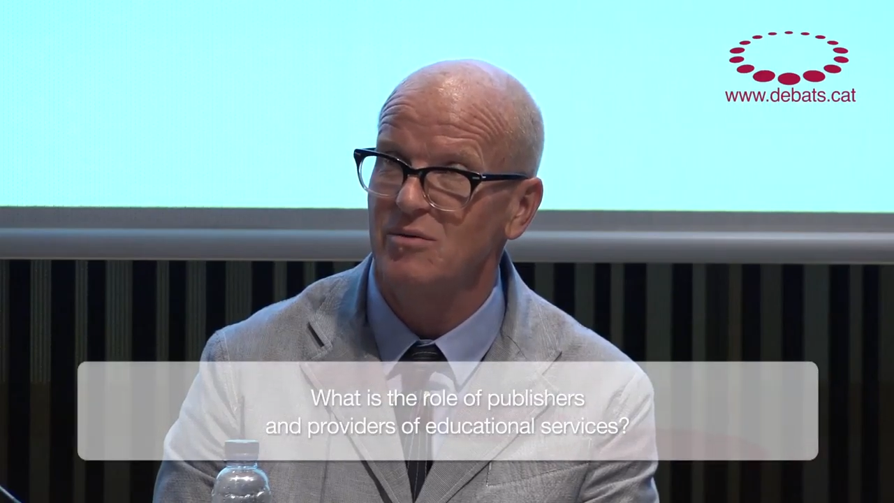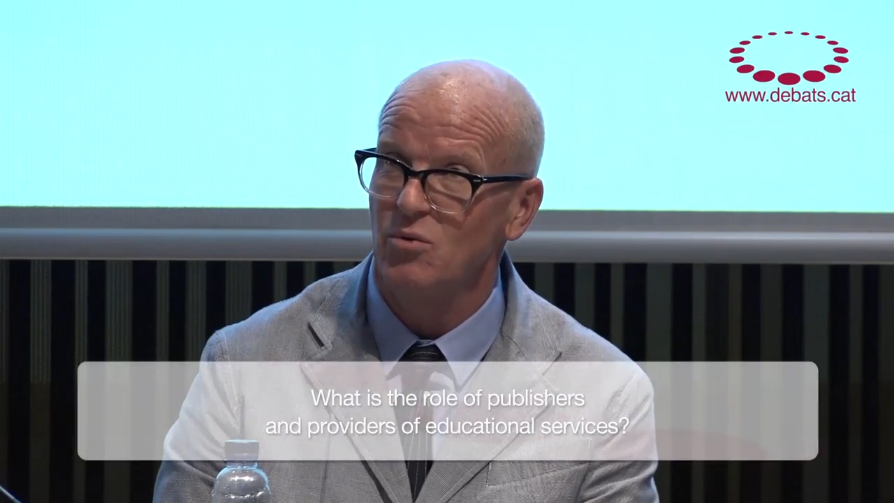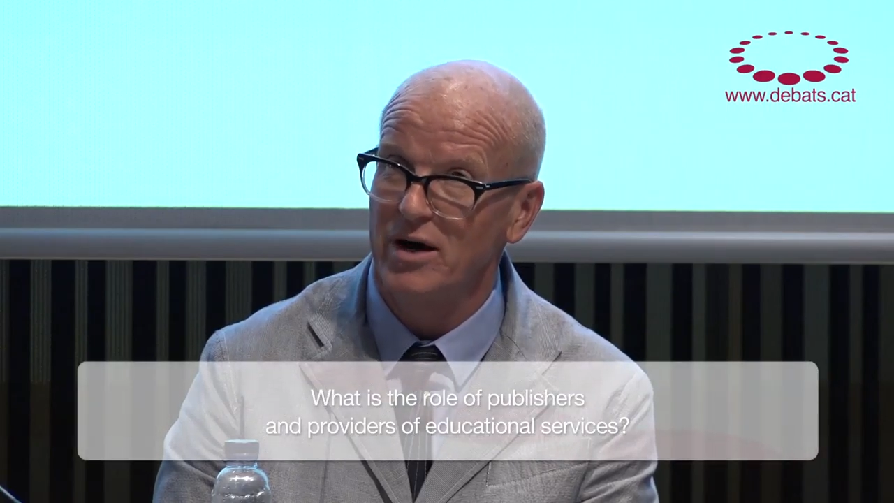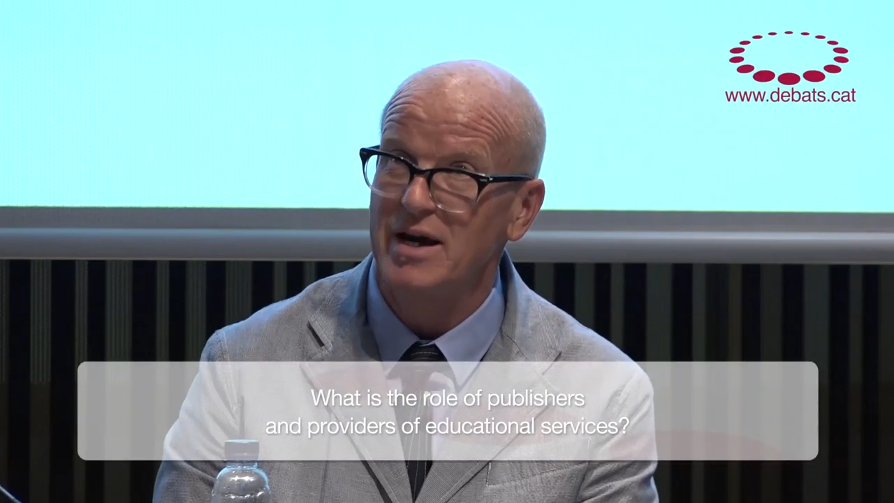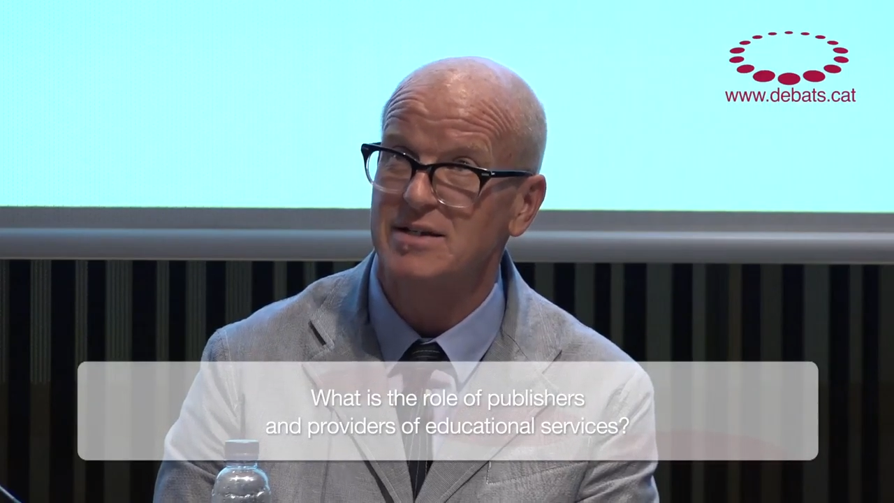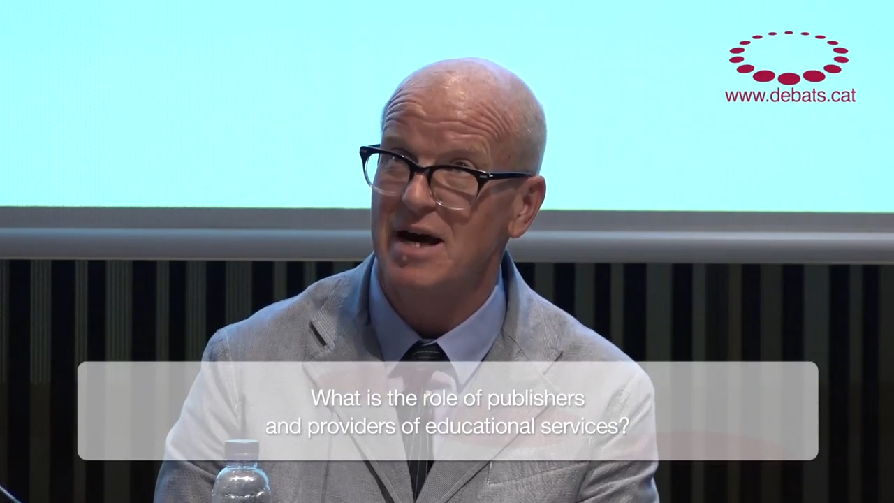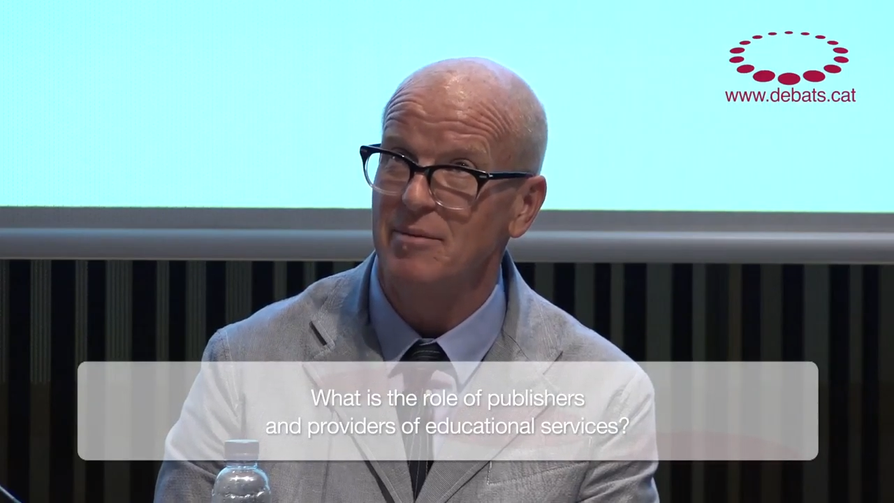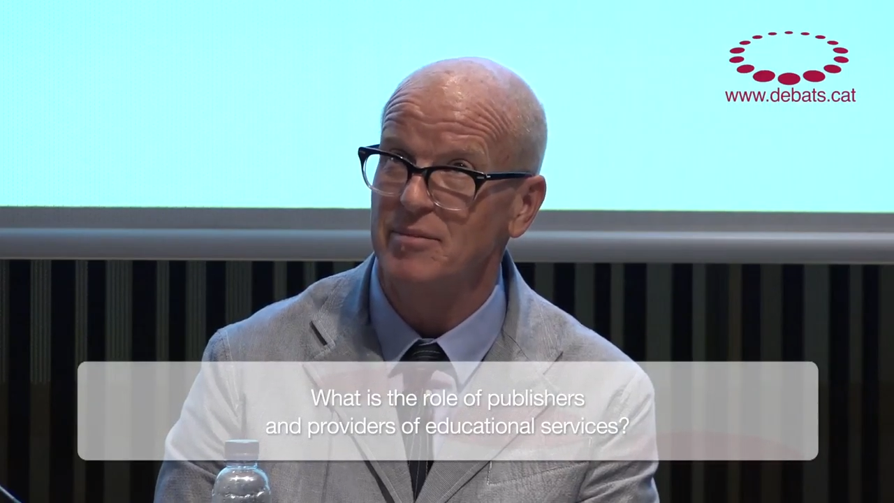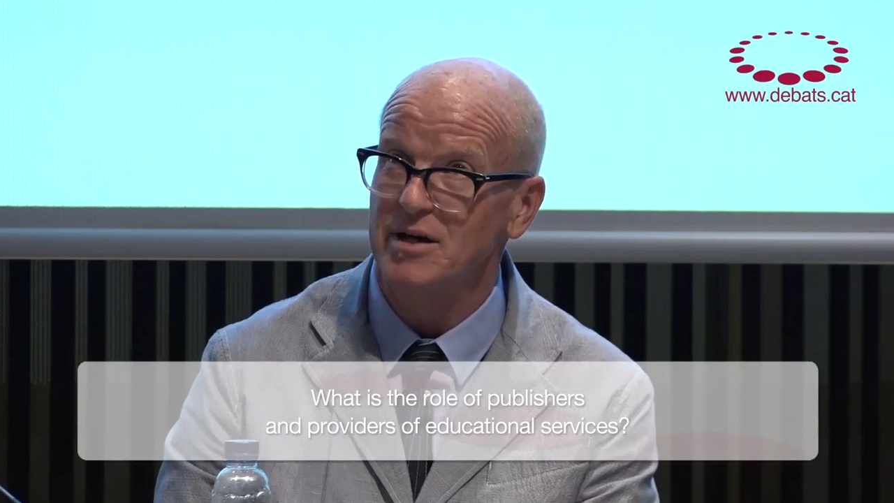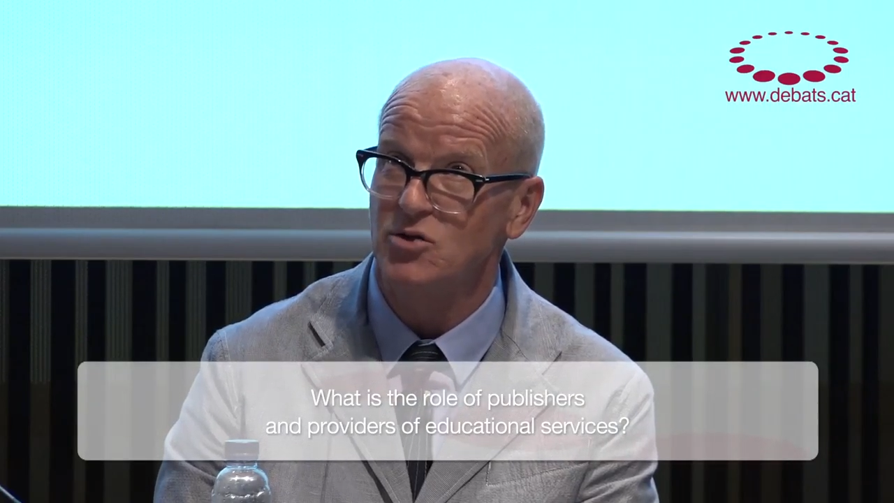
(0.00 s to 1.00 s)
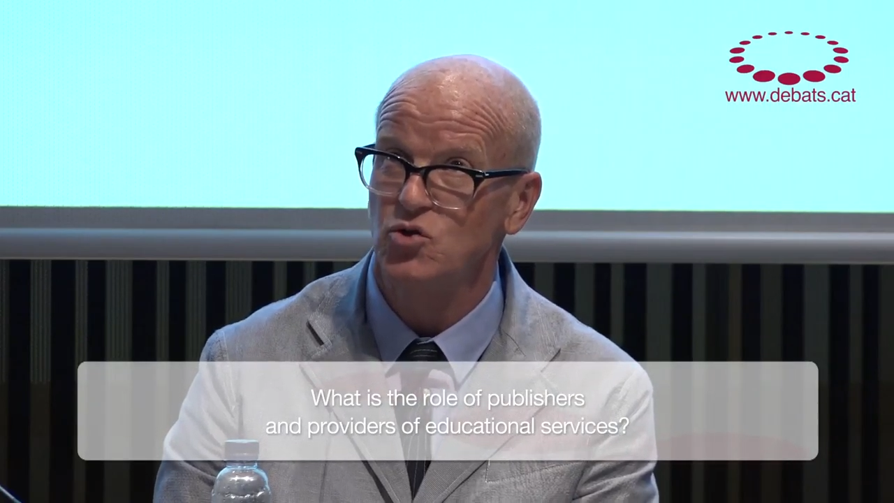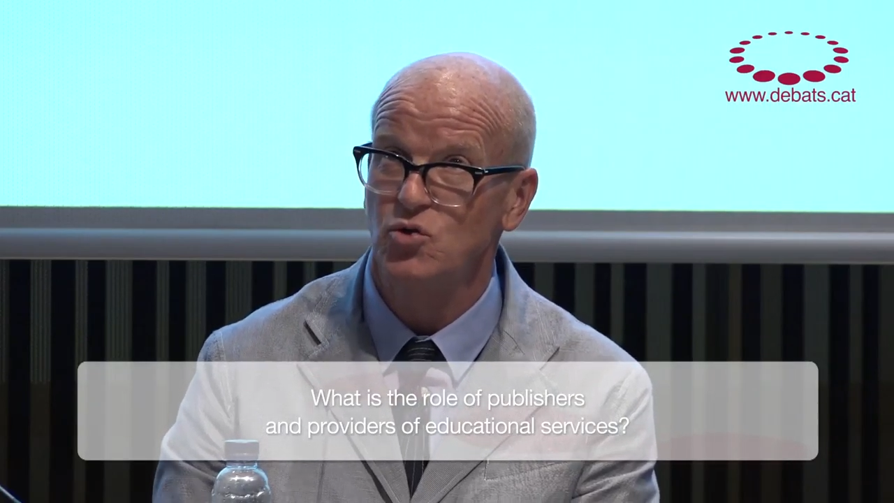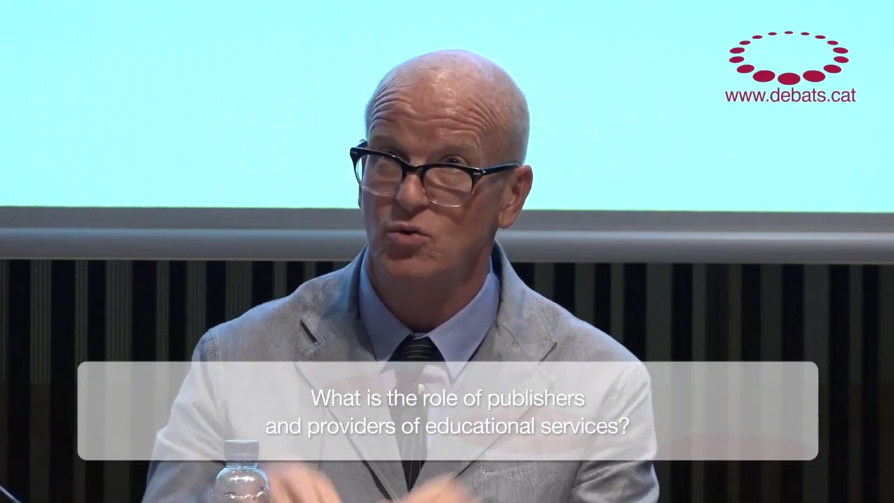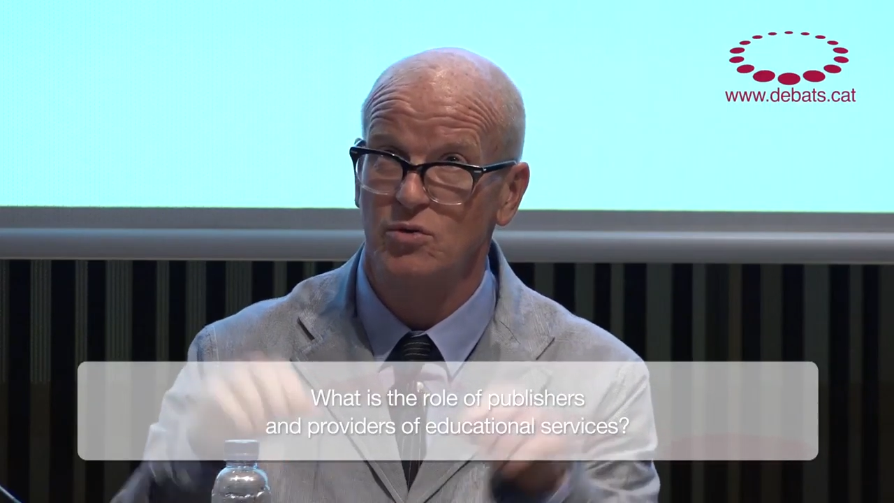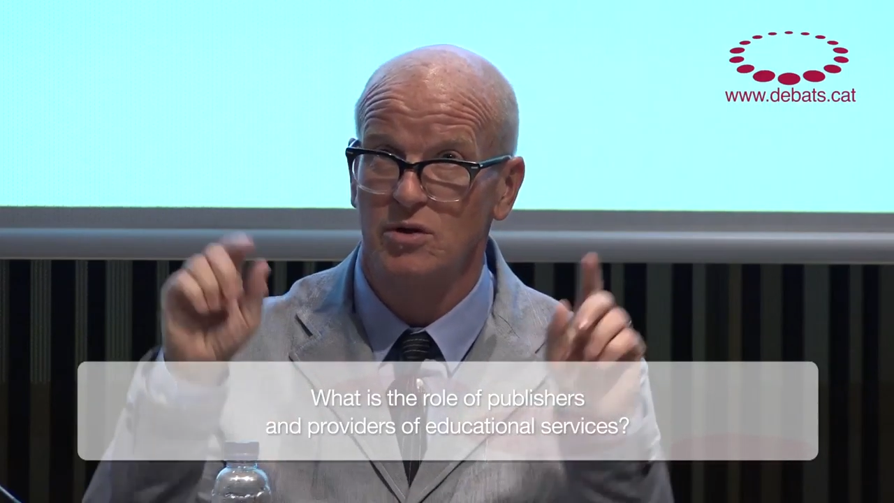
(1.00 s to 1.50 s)
what is happening
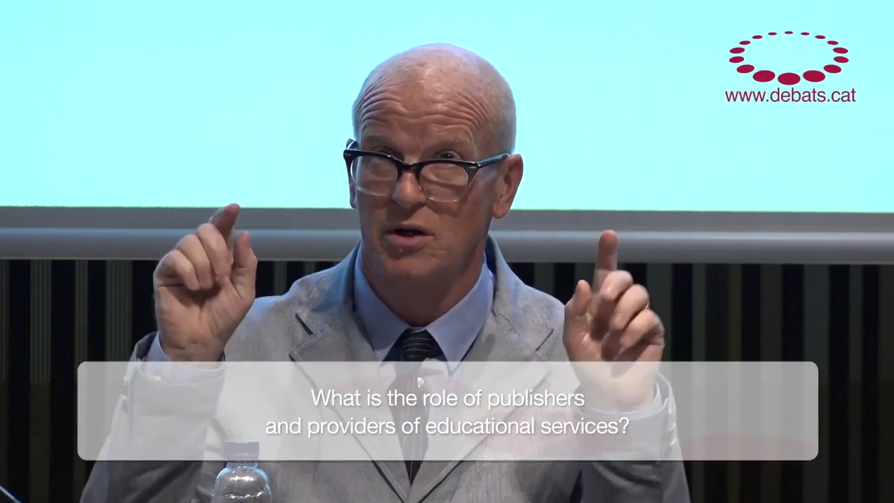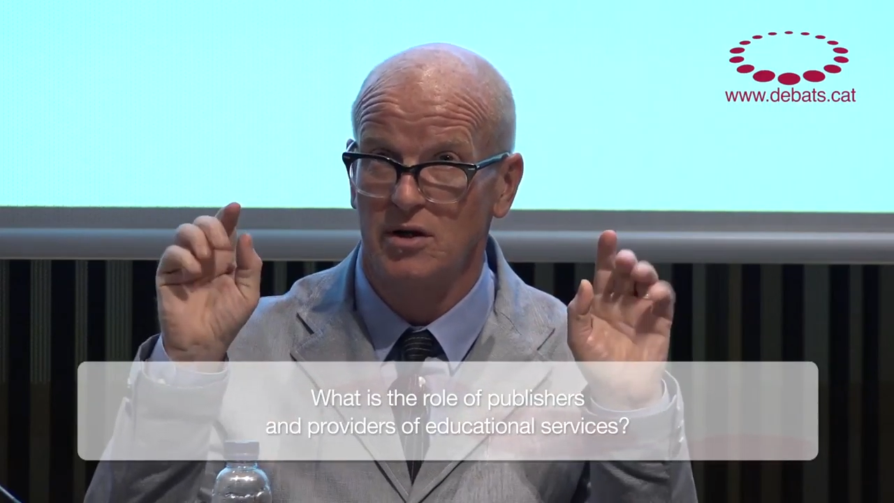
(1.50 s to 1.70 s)
to